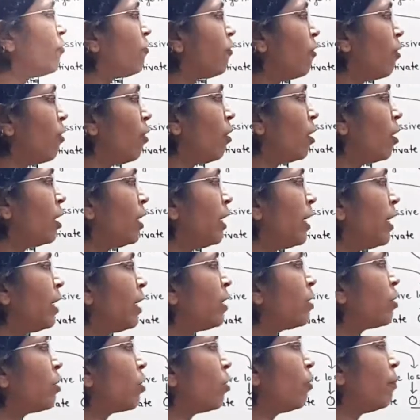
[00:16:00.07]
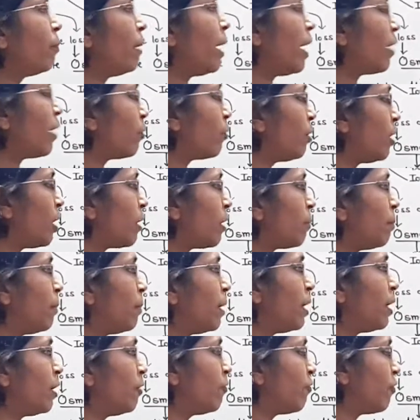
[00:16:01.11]
fall in glomerular
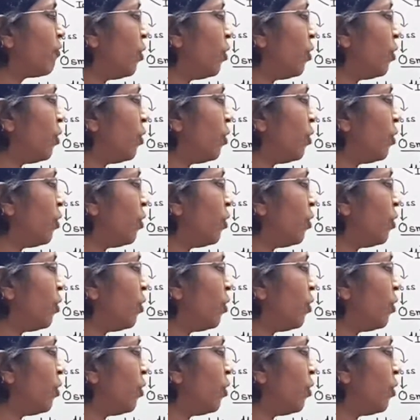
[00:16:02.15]
blood